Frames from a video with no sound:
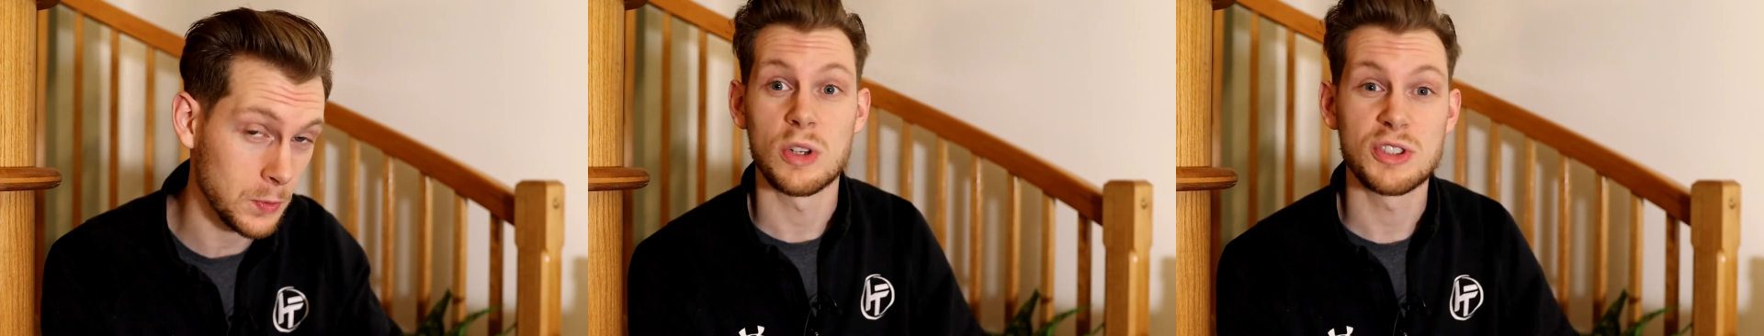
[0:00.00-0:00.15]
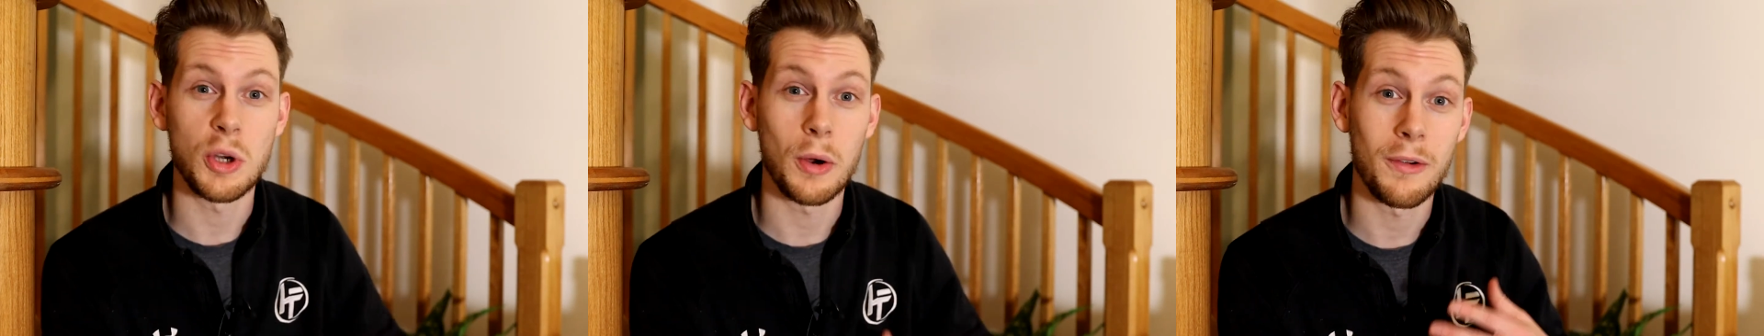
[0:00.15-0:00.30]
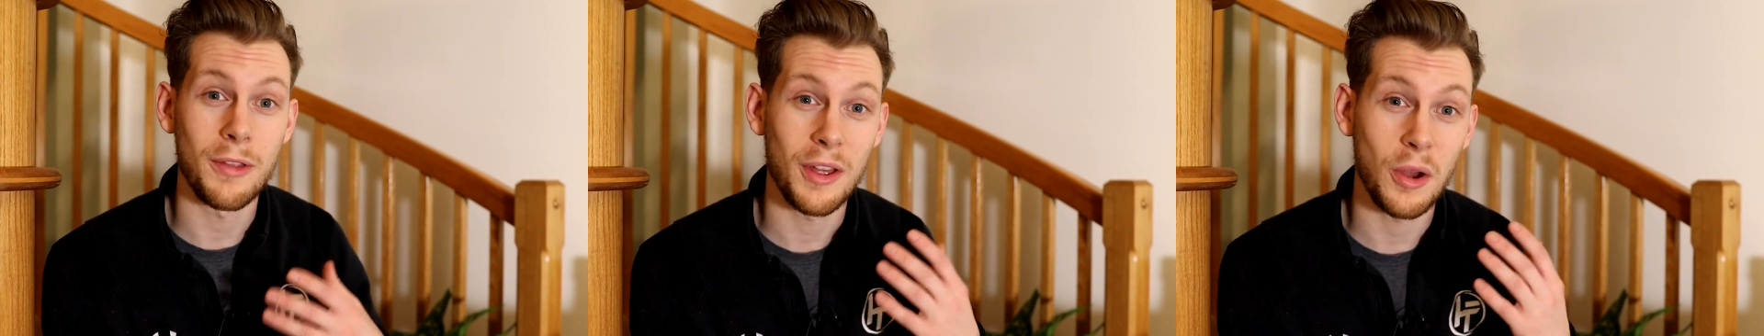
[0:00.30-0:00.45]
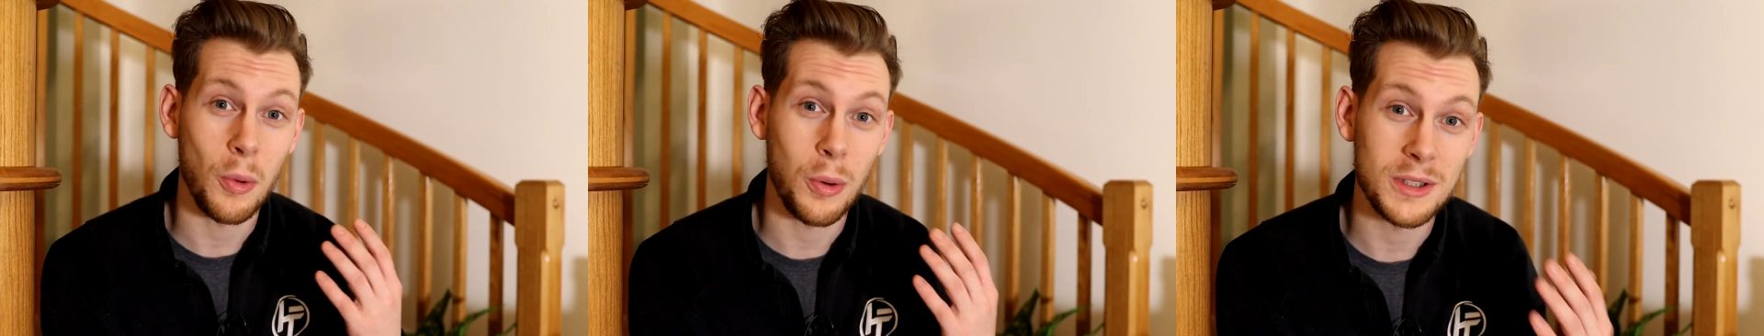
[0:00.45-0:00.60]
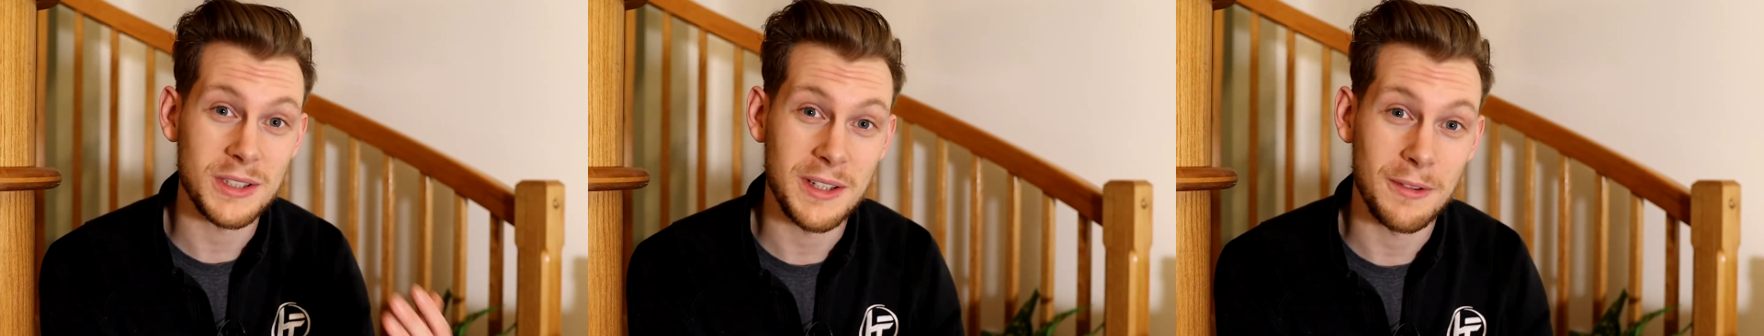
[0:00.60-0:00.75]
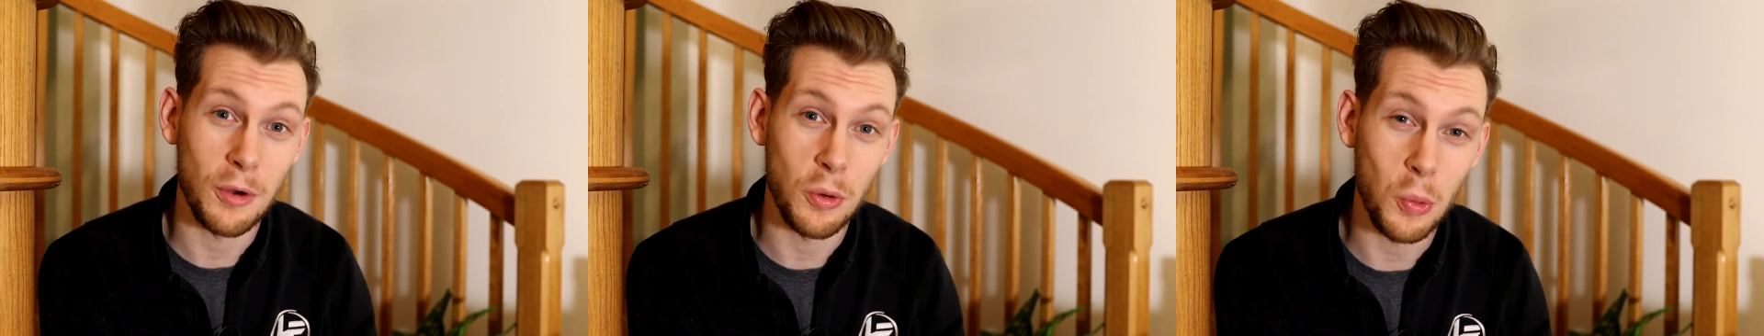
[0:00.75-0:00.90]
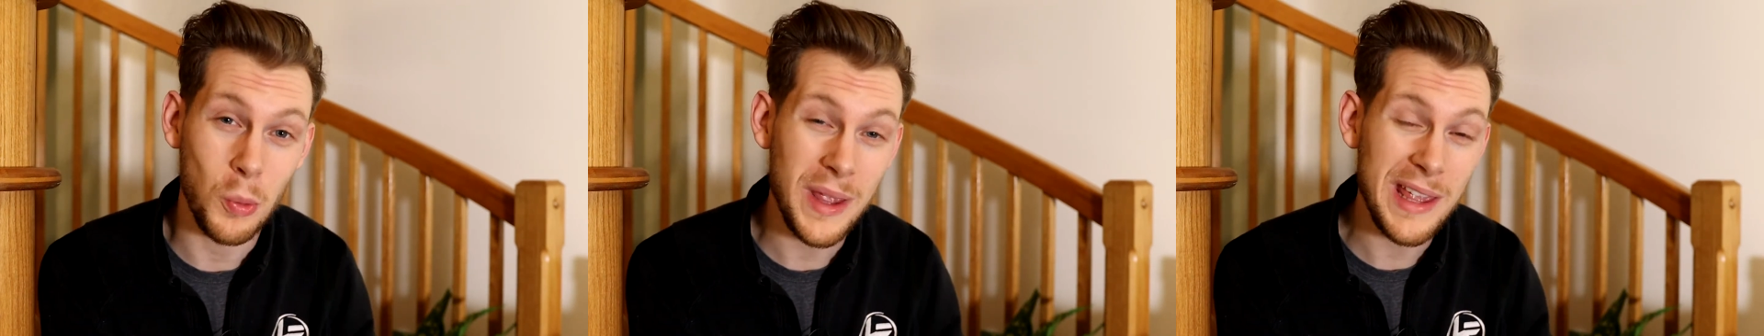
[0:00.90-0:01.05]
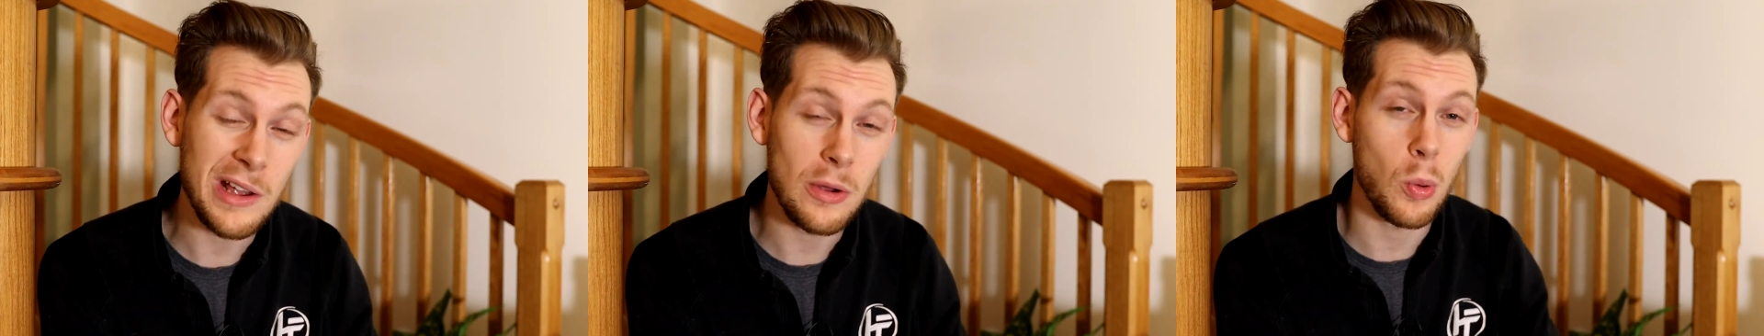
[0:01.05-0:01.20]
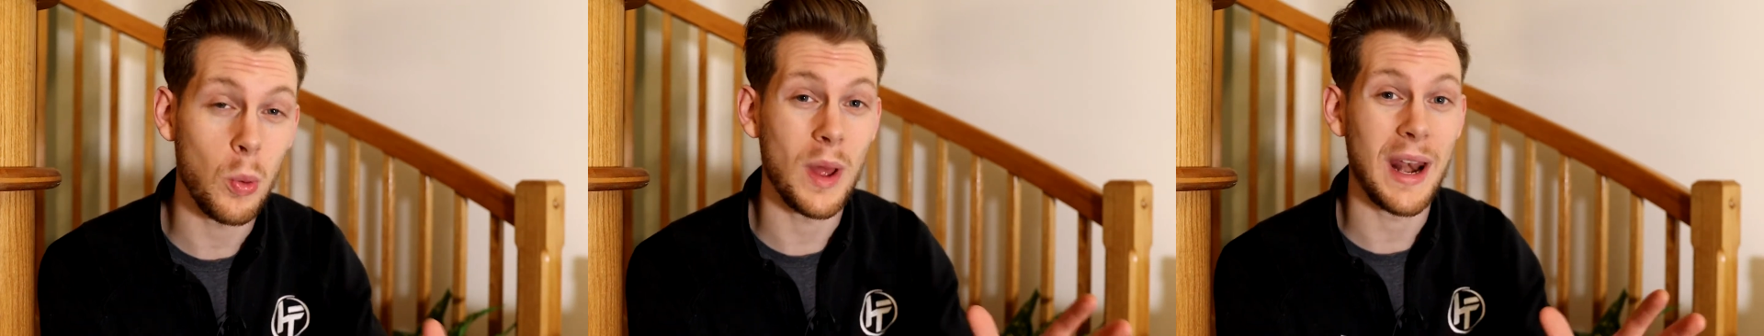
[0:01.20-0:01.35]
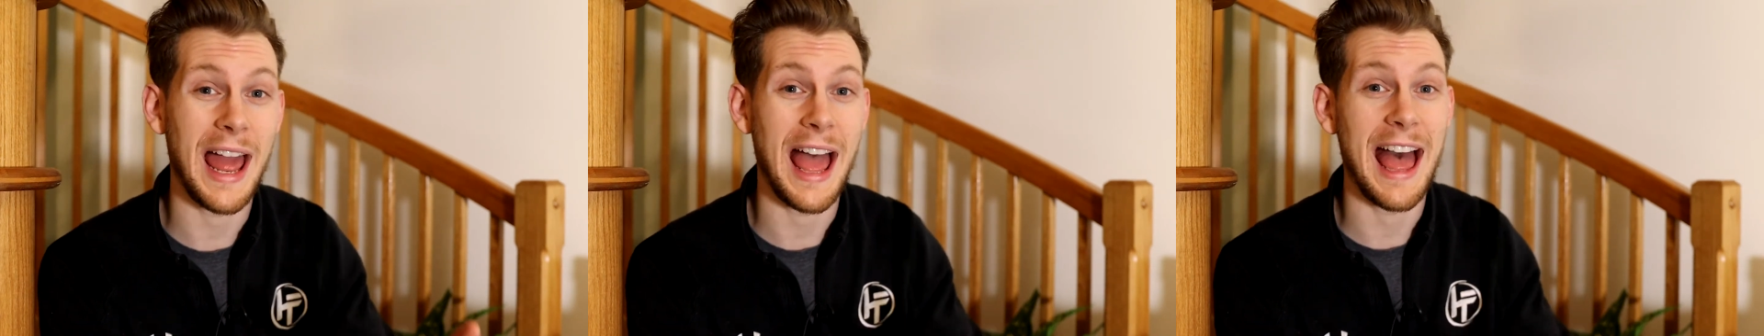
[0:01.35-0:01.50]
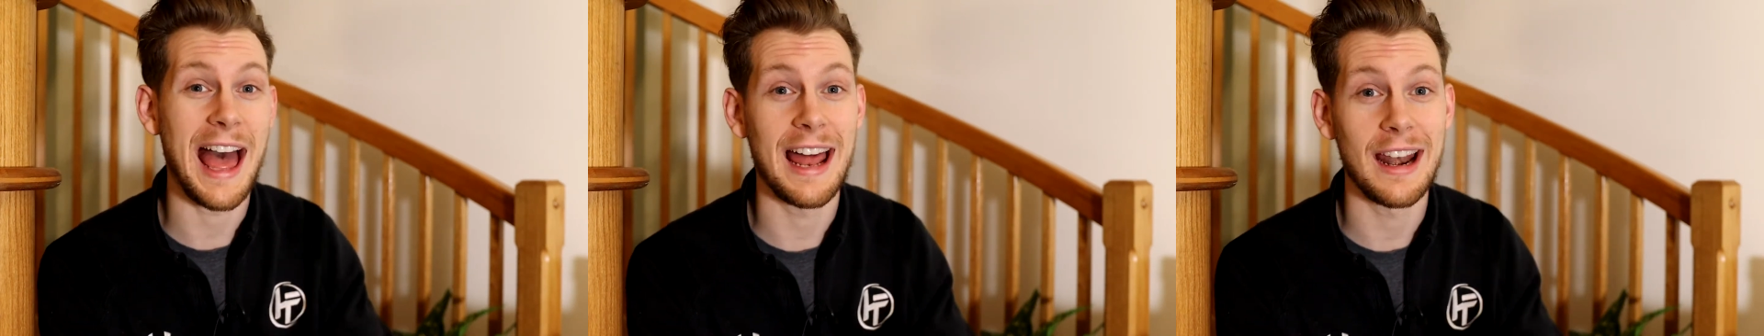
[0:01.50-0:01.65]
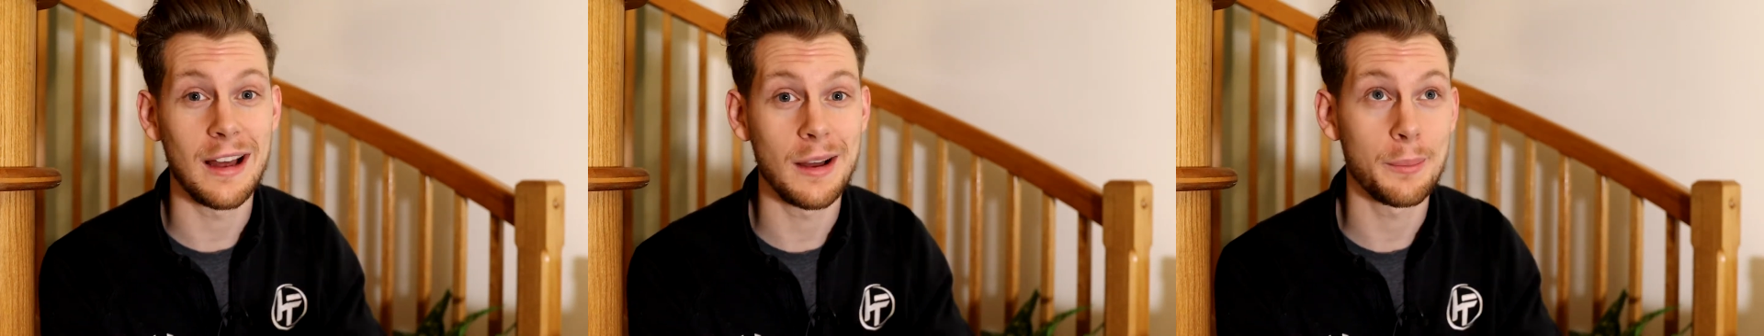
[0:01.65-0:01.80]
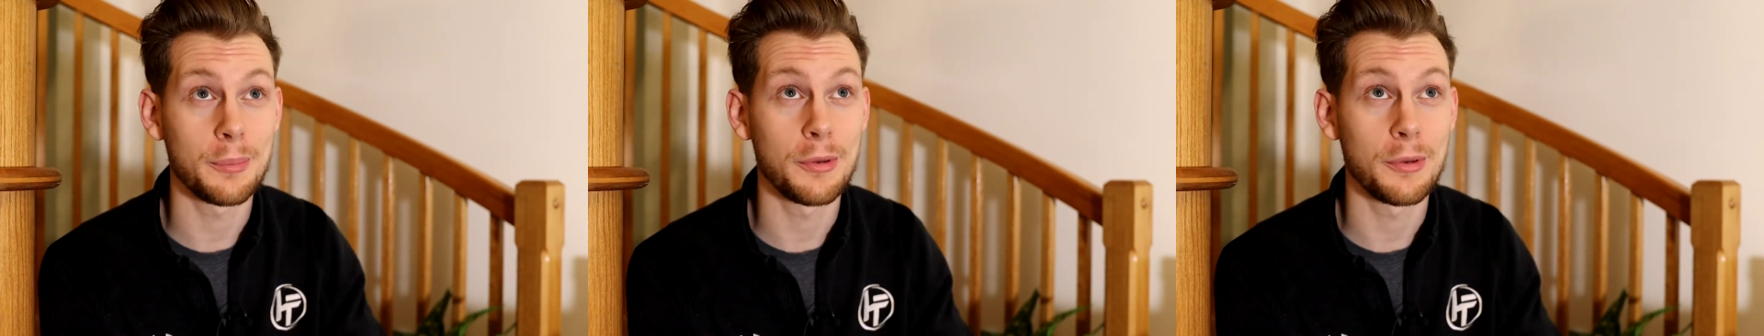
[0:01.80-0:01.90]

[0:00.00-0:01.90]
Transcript: which over the course of a week would add up